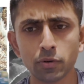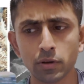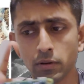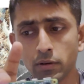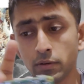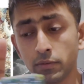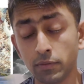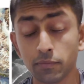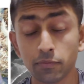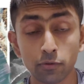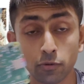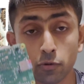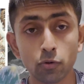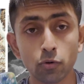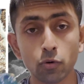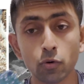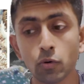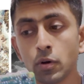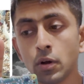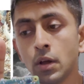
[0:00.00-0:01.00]
If you
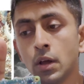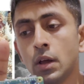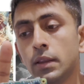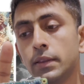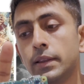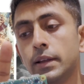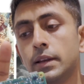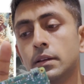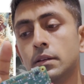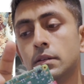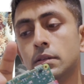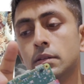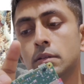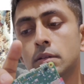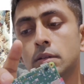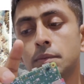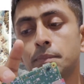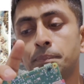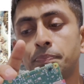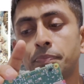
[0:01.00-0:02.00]
don't know,
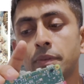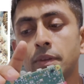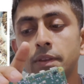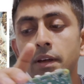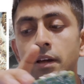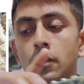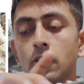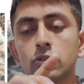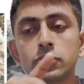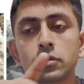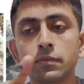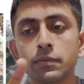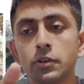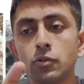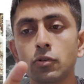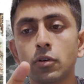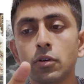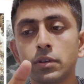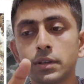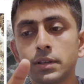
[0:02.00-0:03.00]
then there are lots of
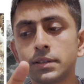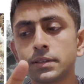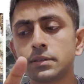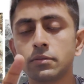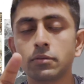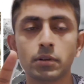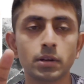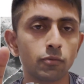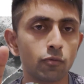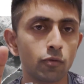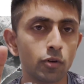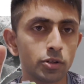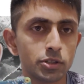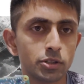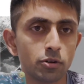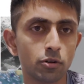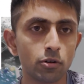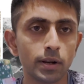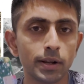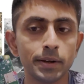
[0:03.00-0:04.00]
video on this. You can watch
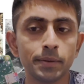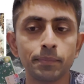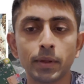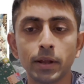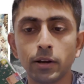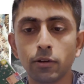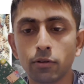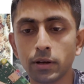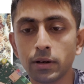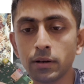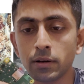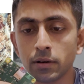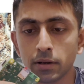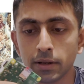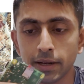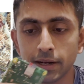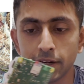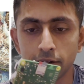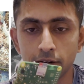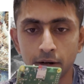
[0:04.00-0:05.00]
it online and you can
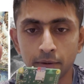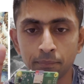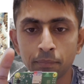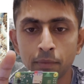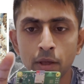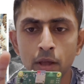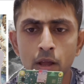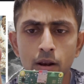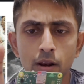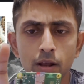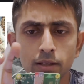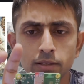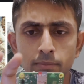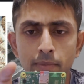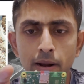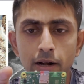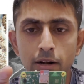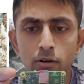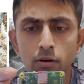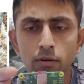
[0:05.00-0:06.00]
get it done. It's a
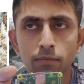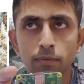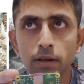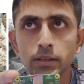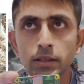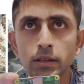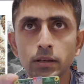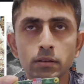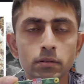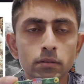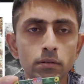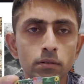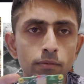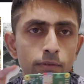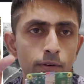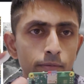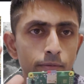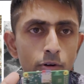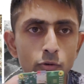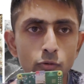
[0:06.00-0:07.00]
matter of, I think,
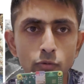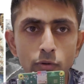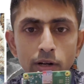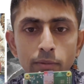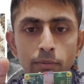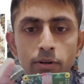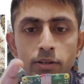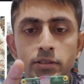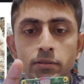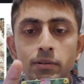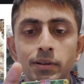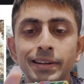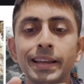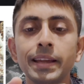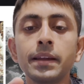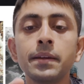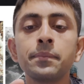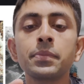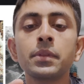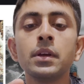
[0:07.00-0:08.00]
15 to 20 minutes it will
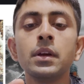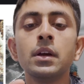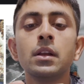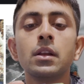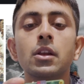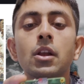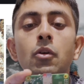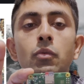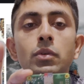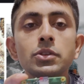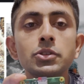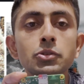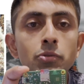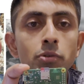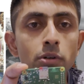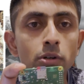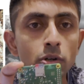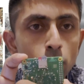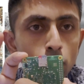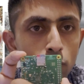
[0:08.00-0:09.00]
take. And once
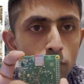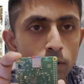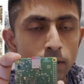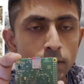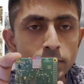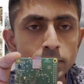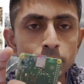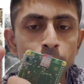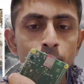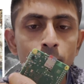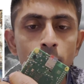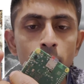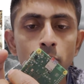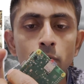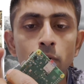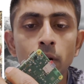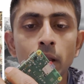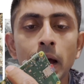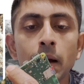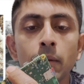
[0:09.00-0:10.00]
you do this,
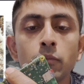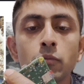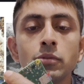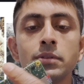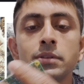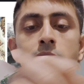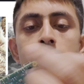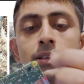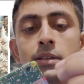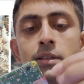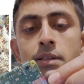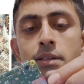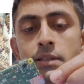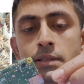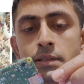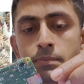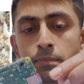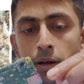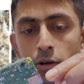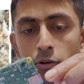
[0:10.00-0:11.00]
you will have to insert
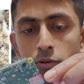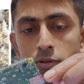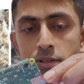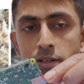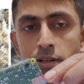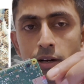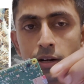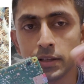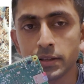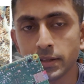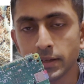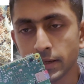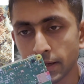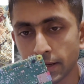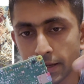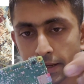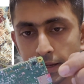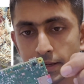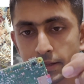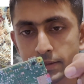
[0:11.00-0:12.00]
this micro SD card
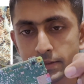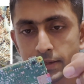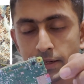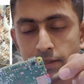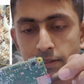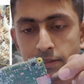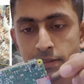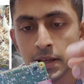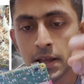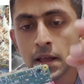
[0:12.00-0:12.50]
again inside this.